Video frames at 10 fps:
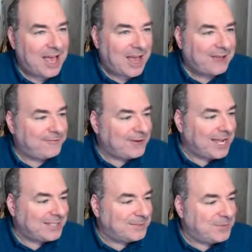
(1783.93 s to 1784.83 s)
I
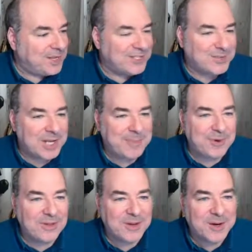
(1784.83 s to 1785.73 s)
forgot to bring this one up
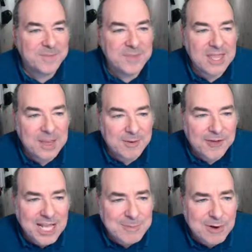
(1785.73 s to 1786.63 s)
earlier. If
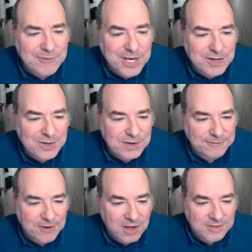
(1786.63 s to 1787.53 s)
I come over here to
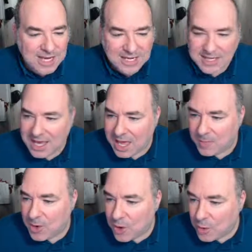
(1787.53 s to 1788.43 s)

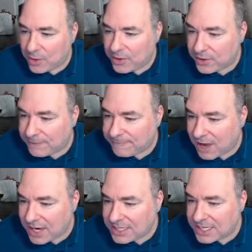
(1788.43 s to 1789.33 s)
defont.com, what you're going to
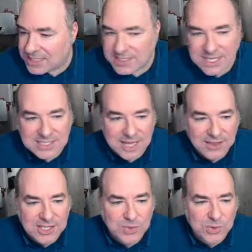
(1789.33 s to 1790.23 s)
find is
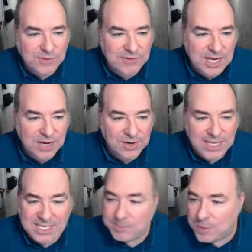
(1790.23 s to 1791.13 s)
like this one over here,
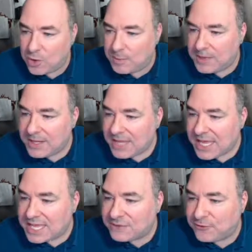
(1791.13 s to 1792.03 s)
Kiss Boom.
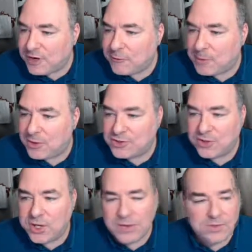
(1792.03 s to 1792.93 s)
It's free for
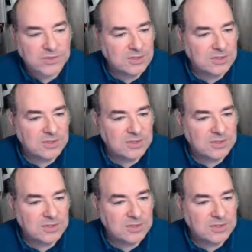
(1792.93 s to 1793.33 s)
personal use.